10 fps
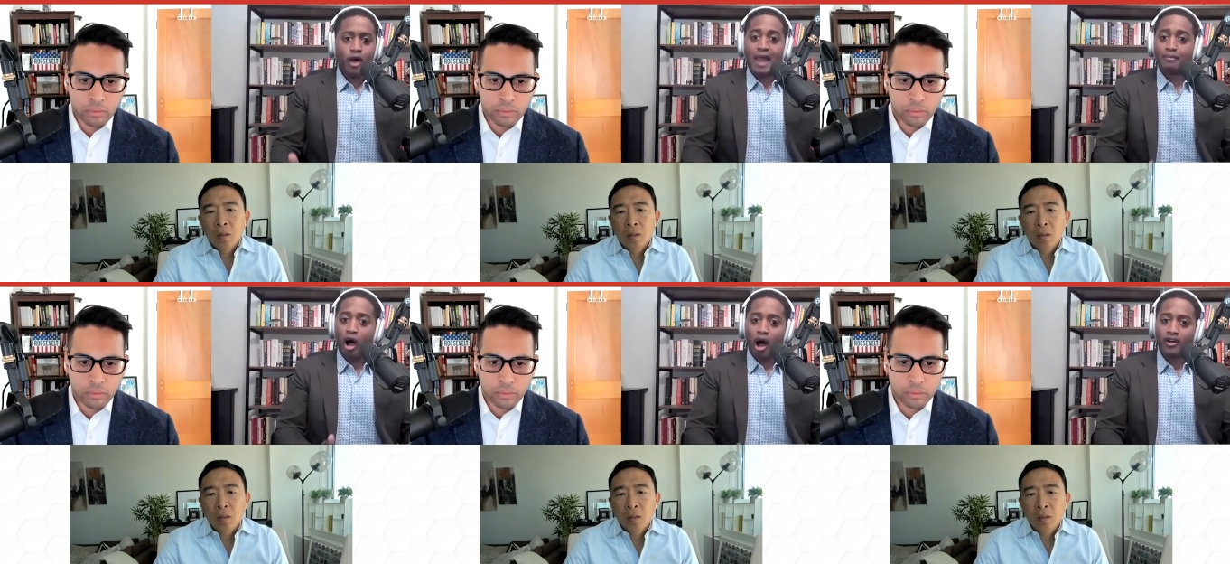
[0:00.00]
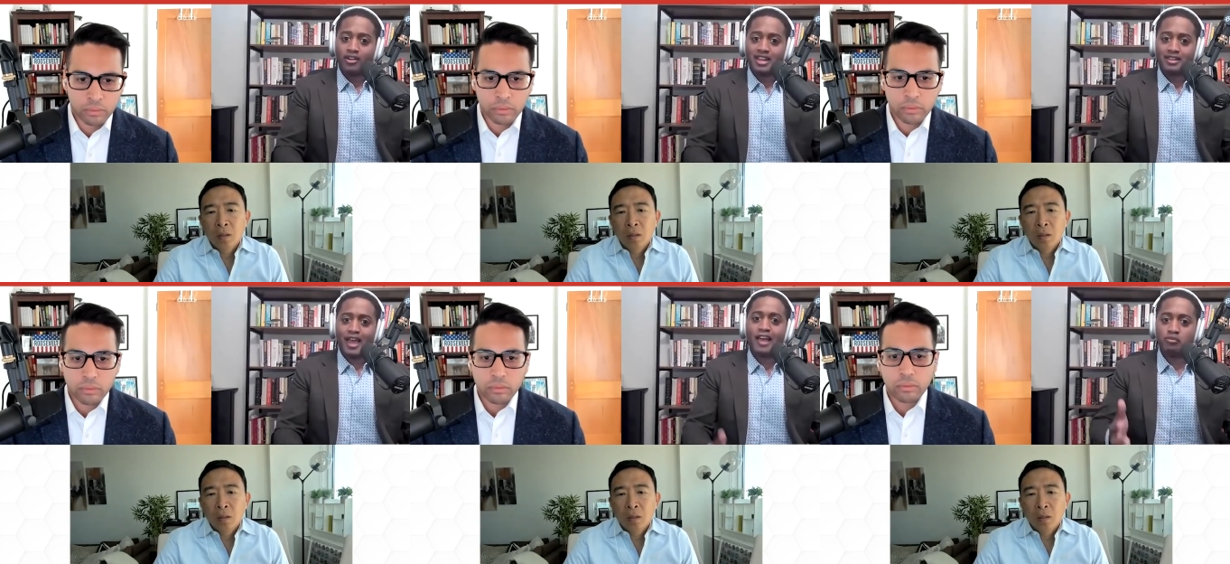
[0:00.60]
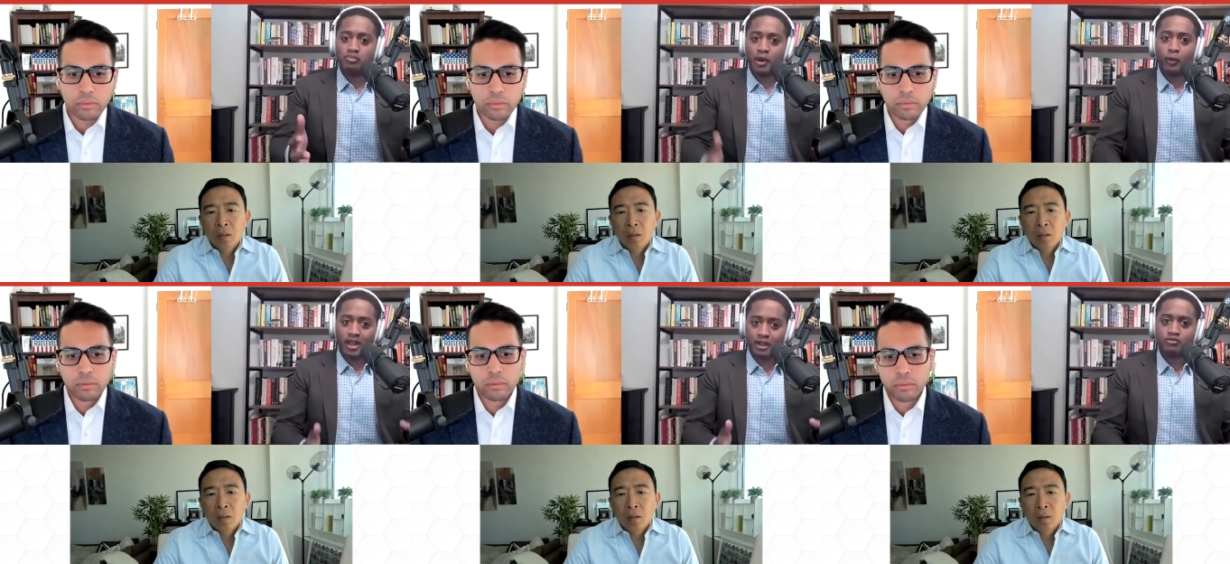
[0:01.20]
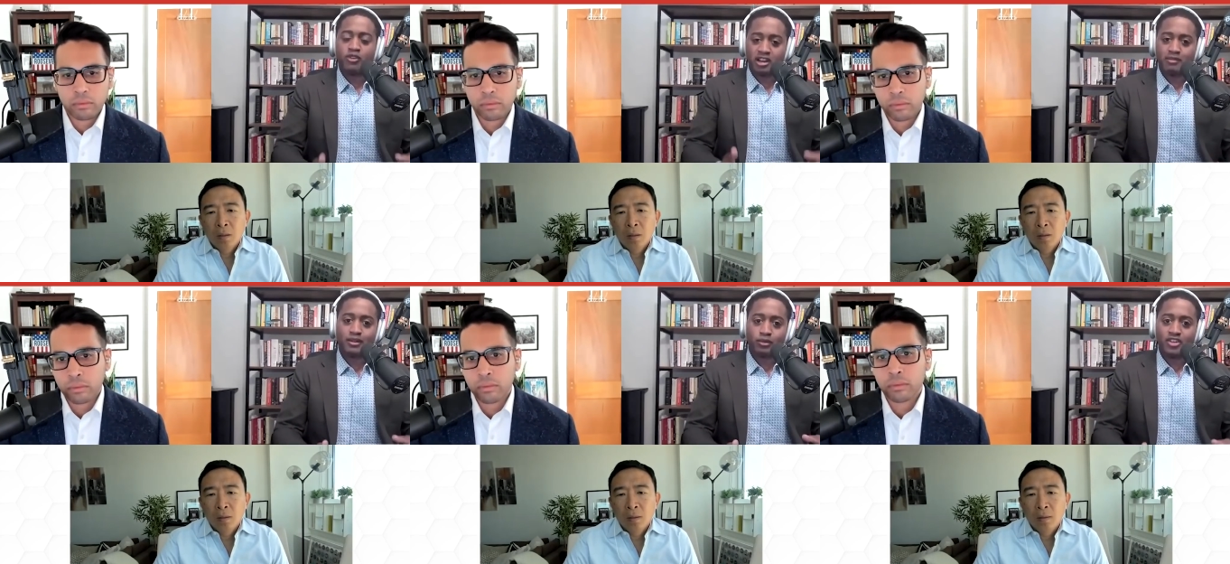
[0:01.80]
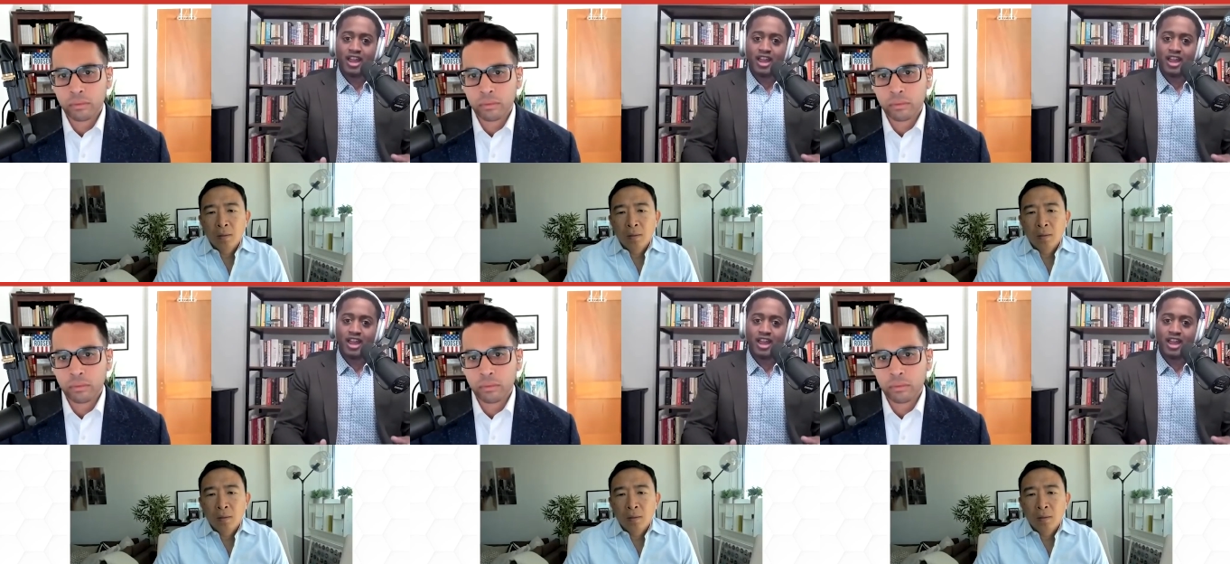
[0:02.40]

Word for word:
Speaker 1: and politics as building fundamental